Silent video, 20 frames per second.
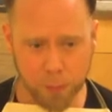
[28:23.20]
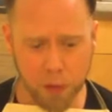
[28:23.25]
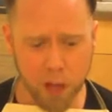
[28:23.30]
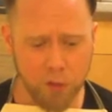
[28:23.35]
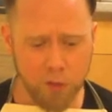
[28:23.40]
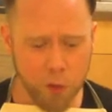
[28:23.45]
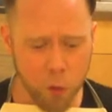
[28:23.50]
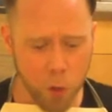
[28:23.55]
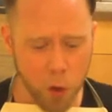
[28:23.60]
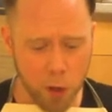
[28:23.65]

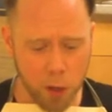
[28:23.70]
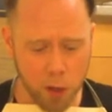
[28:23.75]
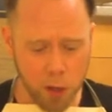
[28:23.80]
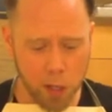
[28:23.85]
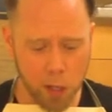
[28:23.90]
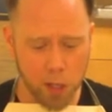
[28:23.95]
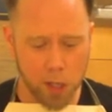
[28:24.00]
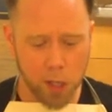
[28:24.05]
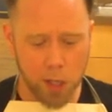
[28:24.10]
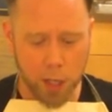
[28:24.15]
If you are
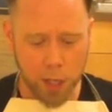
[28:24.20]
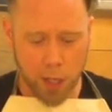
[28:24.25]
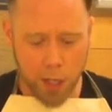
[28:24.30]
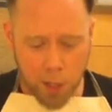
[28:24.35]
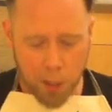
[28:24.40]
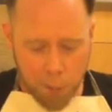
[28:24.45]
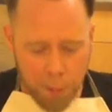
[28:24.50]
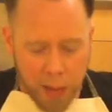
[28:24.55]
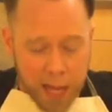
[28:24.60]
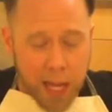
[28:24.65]

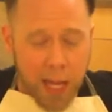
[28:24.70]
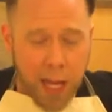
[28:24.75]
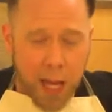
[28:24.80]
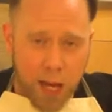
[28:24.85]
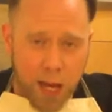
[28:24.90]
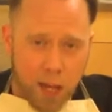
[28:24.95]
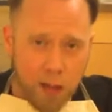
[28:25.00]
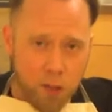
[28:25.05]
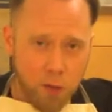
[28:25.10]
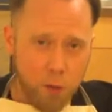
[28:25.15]
making
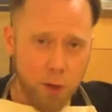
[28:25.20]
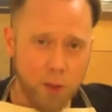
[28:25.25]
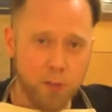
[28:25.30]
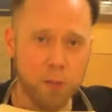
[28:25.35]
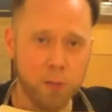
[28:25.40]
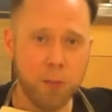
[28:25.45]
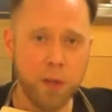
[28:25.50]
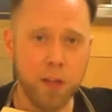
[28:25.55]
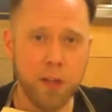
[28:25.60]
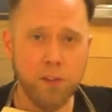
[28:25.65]
any of the
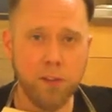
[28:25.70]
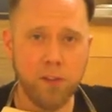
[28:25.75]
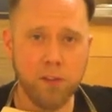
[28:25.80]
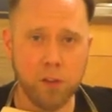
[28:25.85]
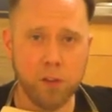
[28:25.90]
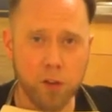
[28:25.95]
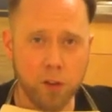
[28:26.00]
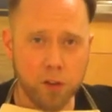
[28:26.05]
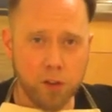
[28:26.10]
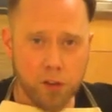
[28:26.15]
recipes
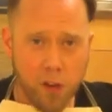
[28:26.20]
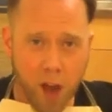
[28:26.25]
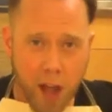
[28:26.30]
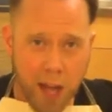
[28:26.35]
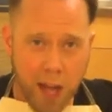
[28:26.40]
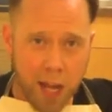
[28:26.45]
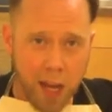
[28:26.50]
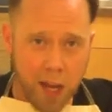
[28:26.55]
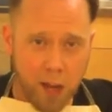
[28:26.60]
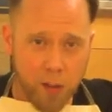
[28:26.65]
or
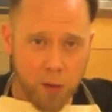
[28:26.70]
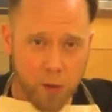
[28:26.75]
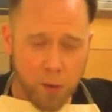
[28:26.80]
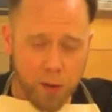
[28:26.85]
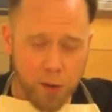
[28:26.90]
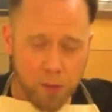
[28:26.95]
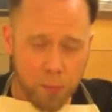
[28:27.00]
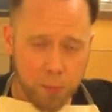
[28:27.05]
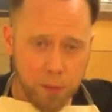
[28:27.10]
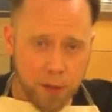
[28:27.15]
trying any of the
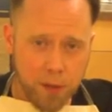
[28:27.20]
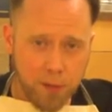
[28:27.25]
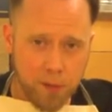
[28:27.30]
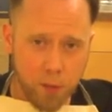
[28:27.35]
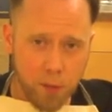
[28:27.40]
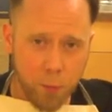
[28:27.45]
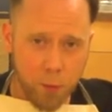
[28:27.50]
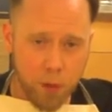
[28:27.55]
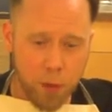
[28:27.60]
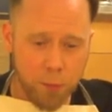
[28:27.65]
recipes
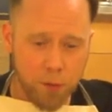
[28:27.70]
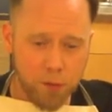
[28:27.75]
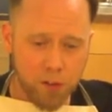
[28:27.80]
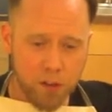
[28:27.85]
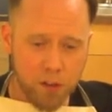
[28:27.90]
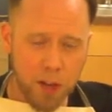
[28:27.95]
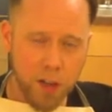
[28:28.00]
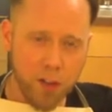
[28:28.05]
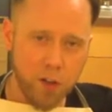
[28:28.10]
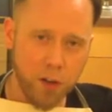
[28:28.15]
that we put
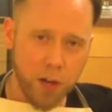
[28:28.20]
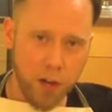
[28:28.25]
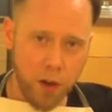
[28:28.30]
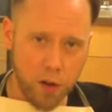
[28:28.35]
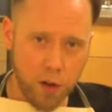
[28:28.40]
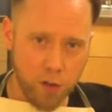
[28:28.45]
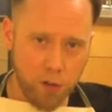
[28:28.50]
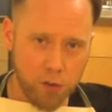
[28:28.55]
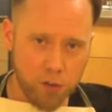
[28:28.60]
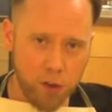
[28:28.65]
together
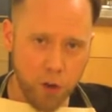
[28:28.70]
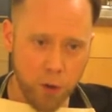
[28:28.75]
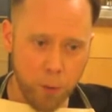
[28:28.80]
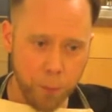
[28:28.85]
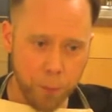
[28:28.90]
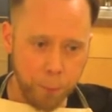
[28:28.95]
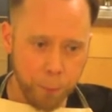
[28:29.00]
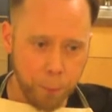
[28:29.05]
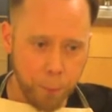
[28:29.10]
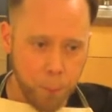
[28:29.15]
here on the show,
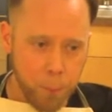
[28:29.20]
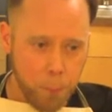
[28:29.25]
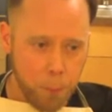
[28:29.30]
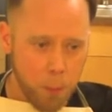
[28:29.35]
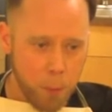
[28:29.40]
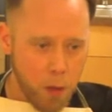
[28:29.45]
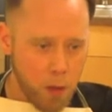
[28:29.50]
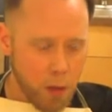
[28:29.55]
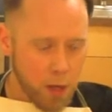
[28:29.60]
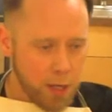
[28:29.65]

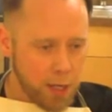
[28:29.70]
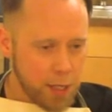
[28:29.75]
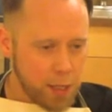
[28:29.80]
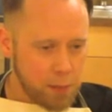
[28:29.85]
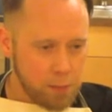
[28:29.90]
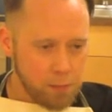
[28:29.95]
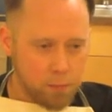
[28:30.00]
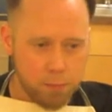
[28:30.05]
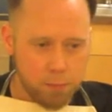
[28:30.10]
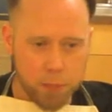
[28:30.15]

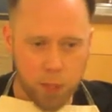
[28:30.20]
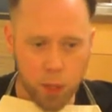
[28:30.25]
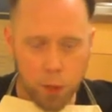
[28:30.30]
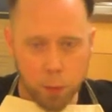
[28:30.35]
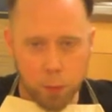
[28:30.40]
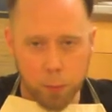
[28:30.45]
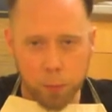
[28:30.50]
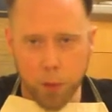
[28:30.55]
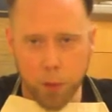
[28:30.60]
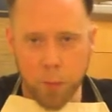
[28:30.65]

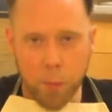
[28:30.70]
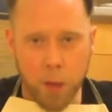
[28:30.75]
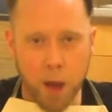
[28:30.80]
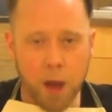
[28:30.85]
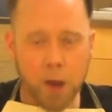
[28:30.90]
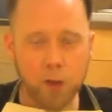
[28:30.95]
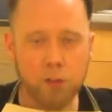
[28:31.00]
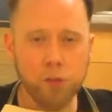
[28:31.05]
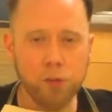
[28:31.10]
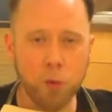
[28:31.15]
put them
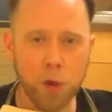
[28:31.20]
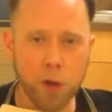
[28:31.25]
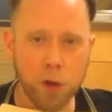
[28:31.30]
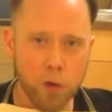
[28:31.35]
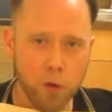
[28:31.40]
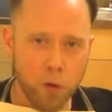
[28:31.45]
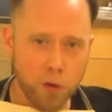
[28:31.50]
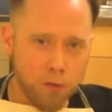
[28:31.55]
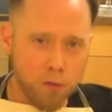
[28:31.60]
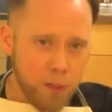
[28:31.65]
out on
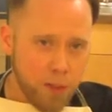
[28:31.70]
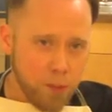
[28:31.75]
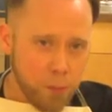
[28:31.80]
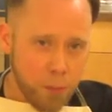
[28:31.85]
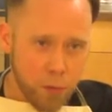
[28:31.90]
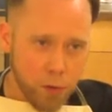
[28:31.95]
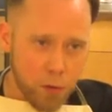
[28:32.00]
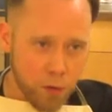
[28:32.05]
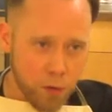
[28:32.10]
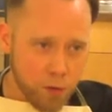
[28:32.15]
Twitter or
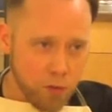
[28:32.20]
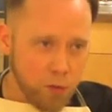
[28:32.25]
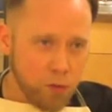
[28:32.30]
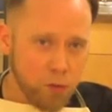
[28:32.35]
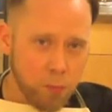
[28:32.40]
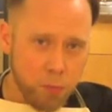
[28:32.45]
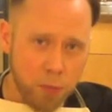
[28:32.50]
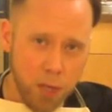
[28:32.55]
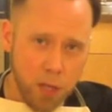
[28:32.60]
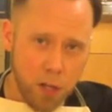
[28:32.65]
Facebook or
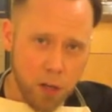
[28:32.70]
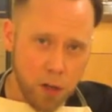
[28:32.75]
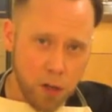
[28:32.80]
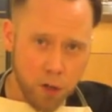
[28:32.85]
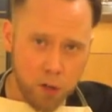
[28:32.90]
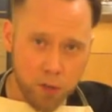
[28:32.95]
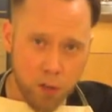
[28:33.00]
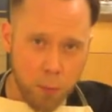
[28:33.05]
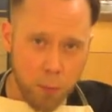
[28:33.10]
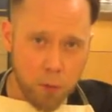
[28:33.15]
social media or
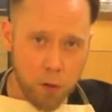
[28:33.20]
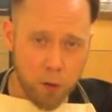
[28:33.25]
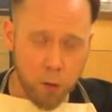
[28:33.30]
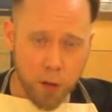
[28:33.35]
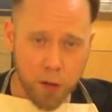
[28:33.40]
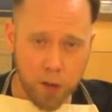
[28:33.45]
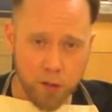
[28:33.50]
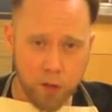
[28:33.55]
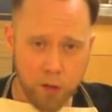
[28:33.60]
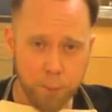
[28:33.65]
your Tumblr or
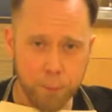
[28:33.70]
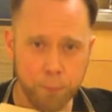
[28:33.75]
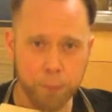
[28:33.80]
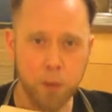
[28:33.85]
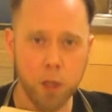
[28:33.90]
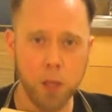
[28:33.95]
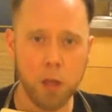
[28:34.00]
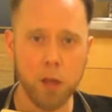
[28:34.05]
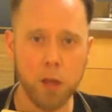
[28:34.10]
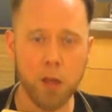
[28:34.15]
whatever,
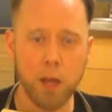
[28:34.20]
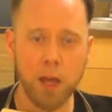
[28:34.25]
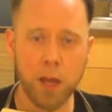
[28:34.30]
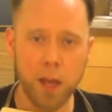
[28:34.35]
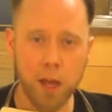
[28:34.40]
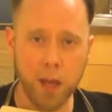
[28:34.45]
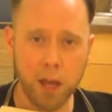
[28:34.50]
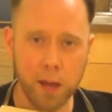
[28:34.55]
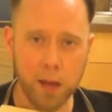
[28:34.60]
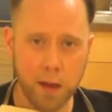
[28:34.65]

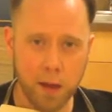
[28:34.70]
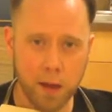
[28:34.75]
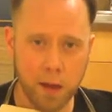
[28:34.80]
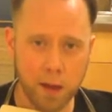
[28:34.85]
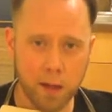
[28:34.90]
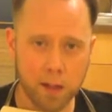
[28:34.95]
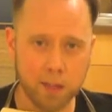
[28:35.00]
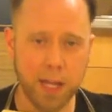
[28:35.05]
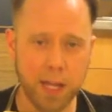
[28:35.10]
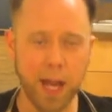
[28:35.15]
and
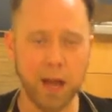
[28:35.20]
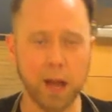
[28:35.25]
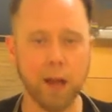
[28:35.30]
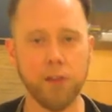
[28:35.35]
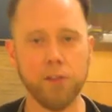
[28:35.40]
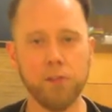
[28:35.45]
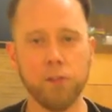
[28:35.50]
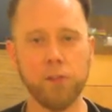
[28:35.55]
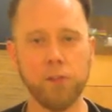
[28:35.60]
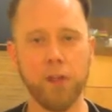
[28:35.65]
tag
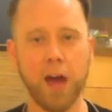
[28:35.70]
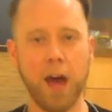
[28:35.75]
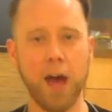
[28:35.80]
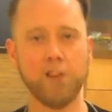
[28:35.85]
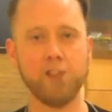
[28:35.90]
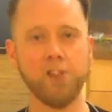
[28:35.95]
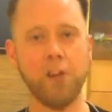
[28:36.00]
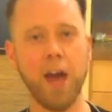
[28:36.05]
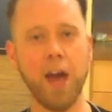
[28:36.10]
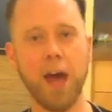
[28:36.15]
us with the
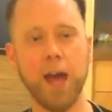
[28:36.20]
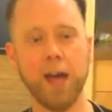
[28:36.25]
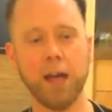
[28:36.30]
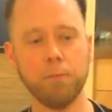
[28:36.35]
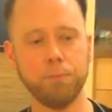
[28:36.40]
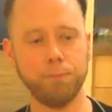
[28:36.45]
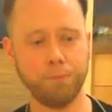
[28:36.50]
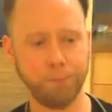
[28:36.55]
hashtag